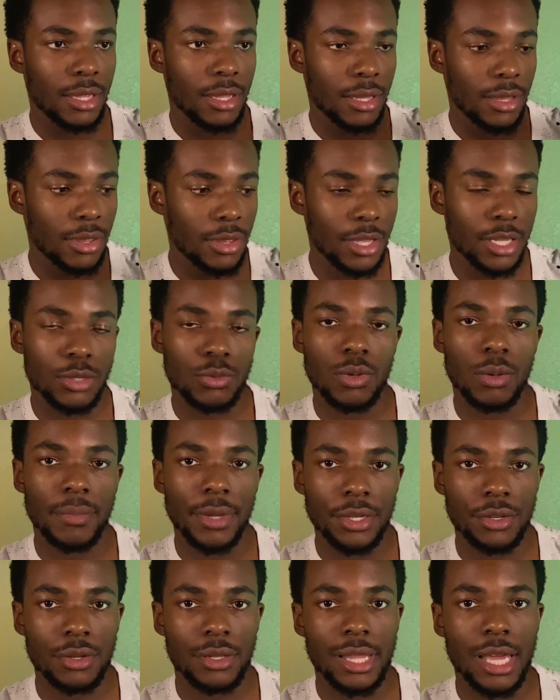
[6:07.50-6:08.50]
This will
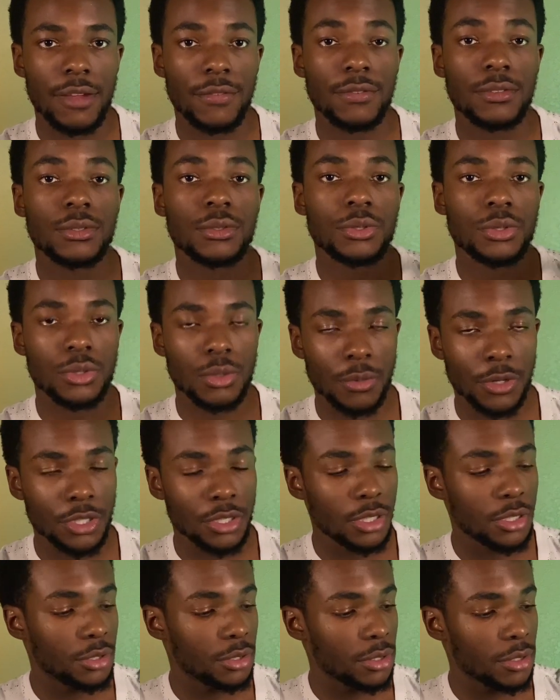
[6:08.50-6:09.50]
make your life so much
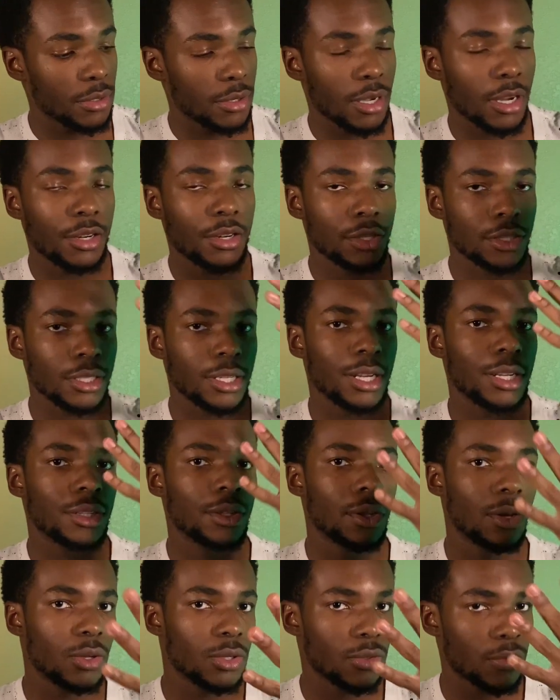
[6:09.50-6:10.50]
easier. Understanding
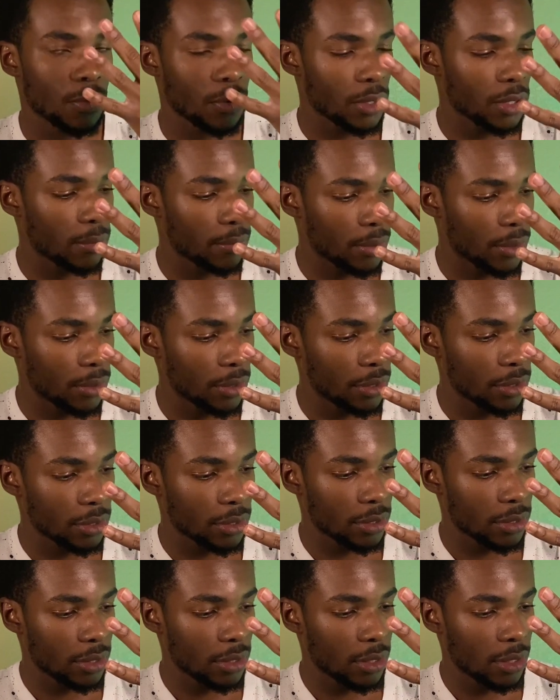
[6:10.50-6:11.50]
those 4 components
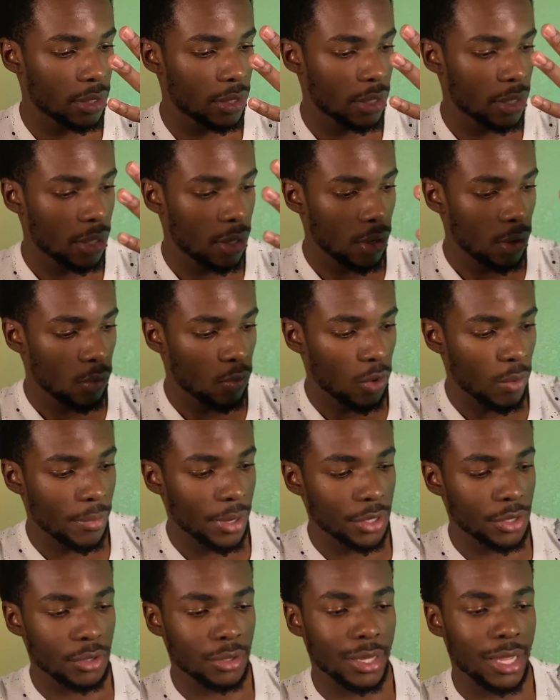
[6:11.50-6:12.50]
will
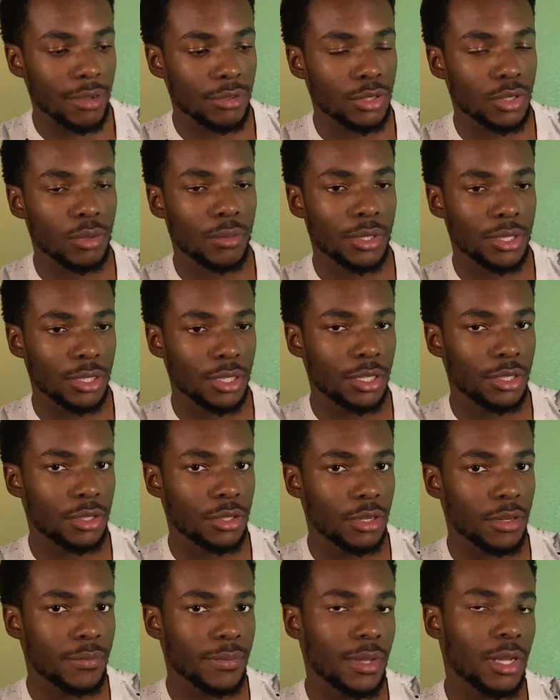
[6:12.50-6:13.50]
make your life so much
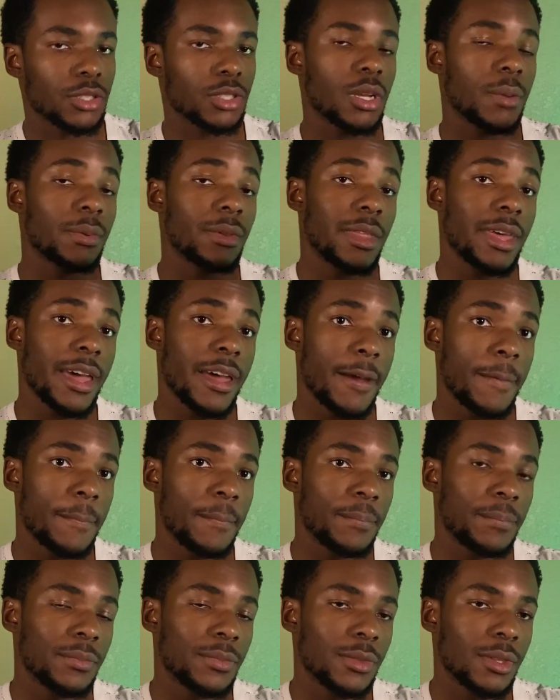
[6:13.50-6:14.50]
easier. On top of
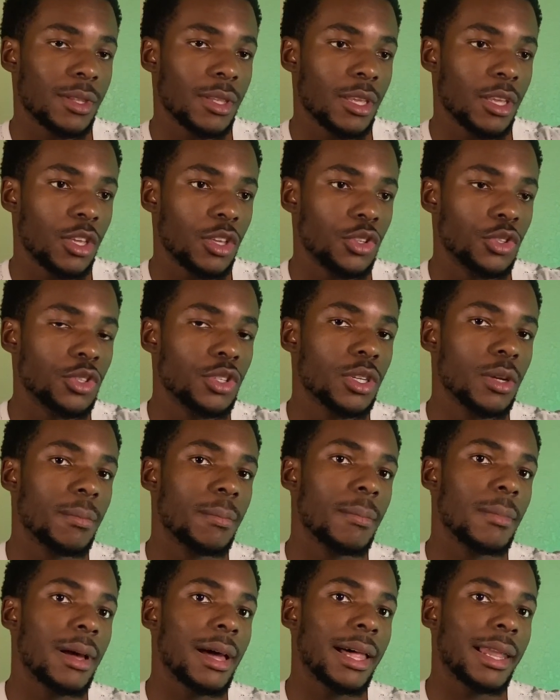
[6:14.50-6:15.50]
that, you can
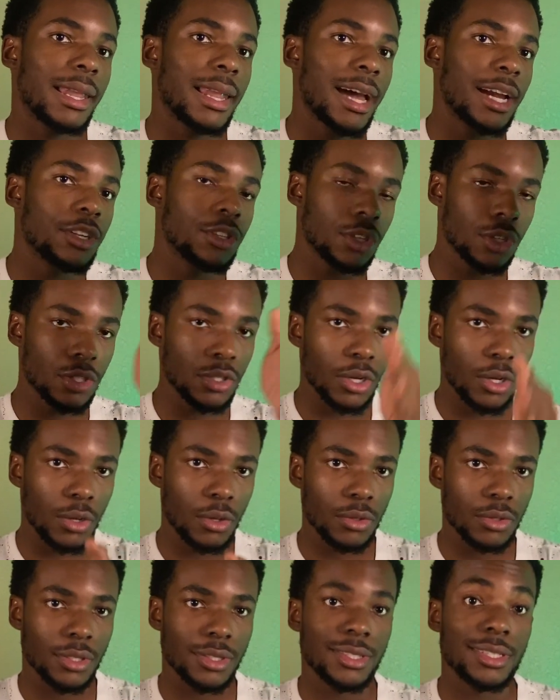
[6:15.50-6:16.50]
align your
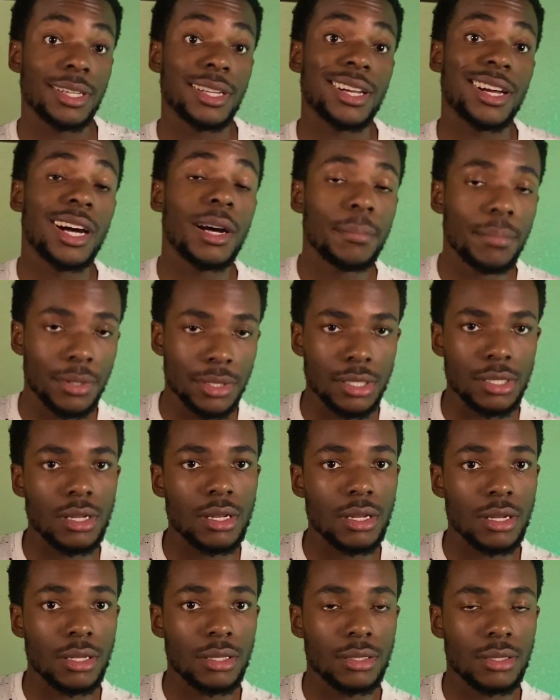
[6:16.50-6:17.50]
goals to Kompa
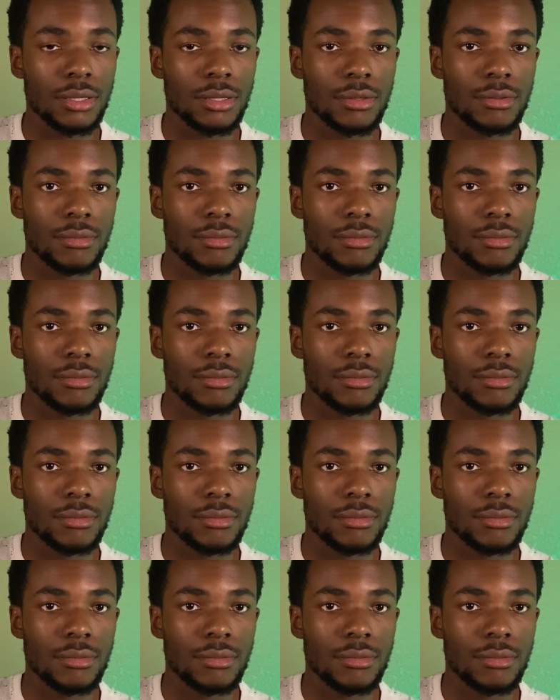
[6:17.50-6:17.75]
songs.